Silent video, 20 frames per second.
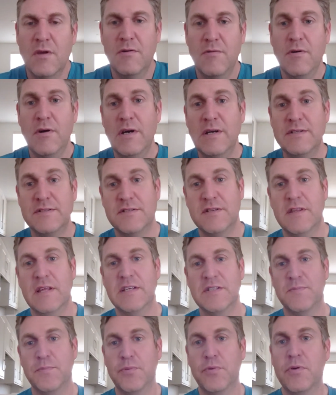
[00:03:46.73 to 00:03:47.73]
Right, so
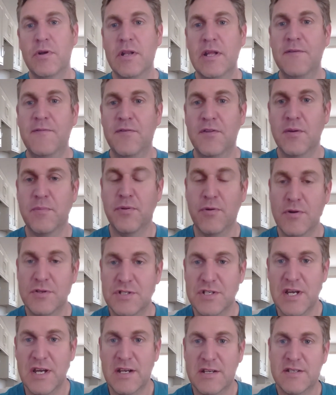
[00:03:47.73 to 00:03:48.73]
that's broadly it for the
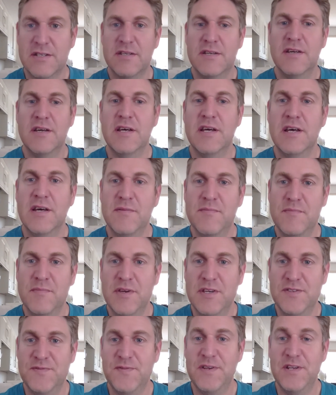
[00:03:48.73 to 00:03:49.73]
project.
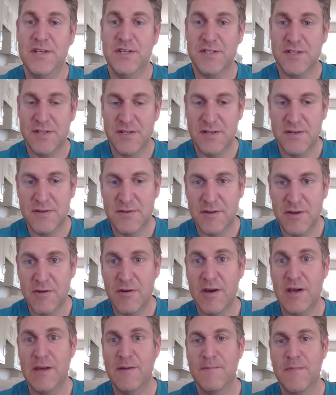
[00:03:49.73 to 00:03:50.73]
It's finished.
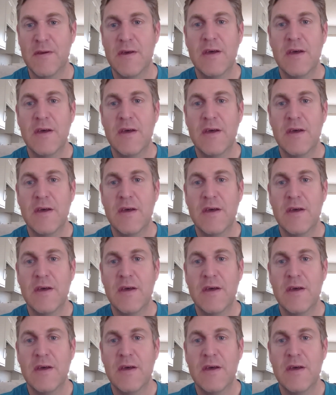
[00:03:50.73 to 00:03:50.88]
Great.